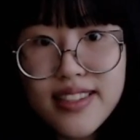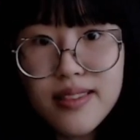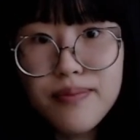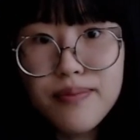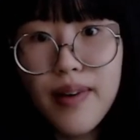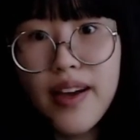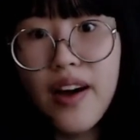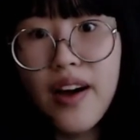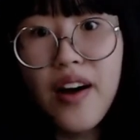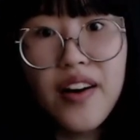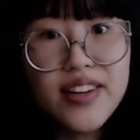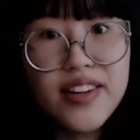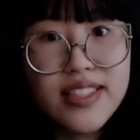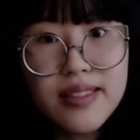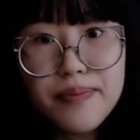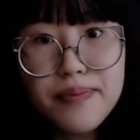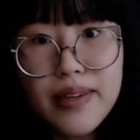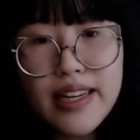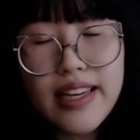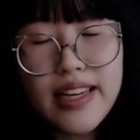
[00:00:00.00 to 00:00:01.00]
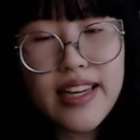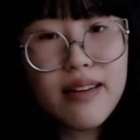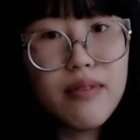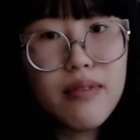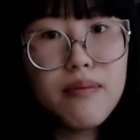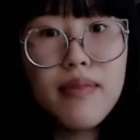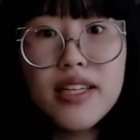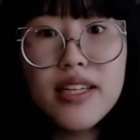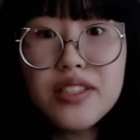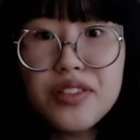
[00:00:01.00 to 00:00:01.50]
and my heart's beating and my
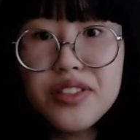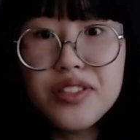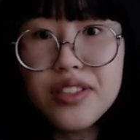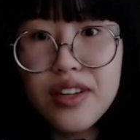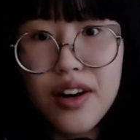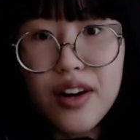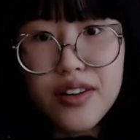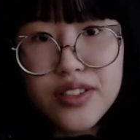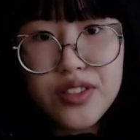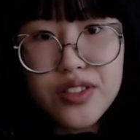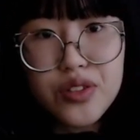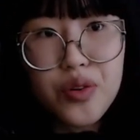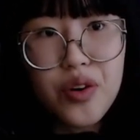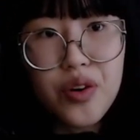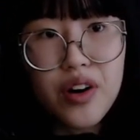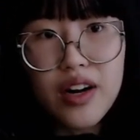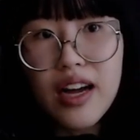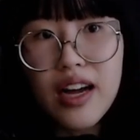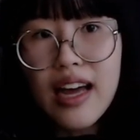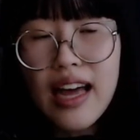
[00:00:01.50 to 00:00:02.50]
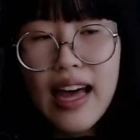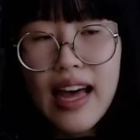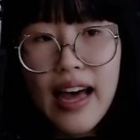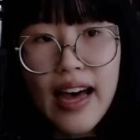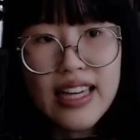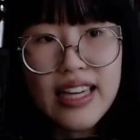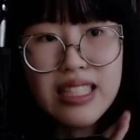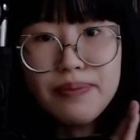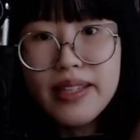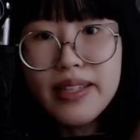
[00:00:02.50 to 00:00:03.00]
muscles are all sore
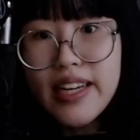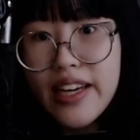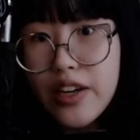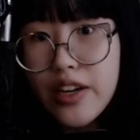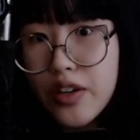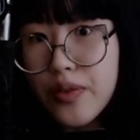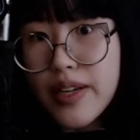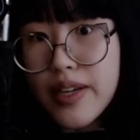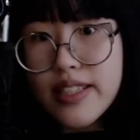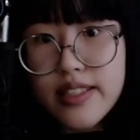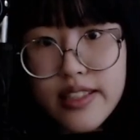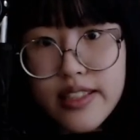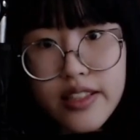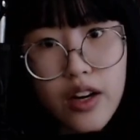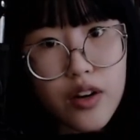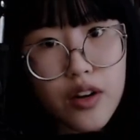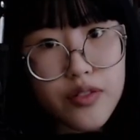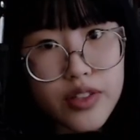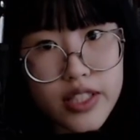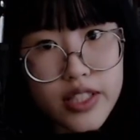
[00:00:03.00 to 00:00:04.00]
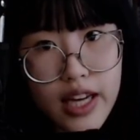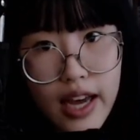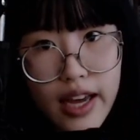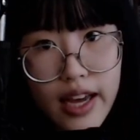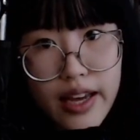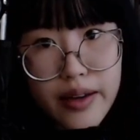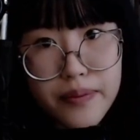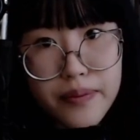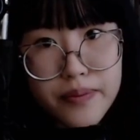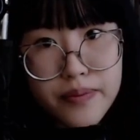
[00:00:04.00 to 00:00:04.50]
has been increasing over time.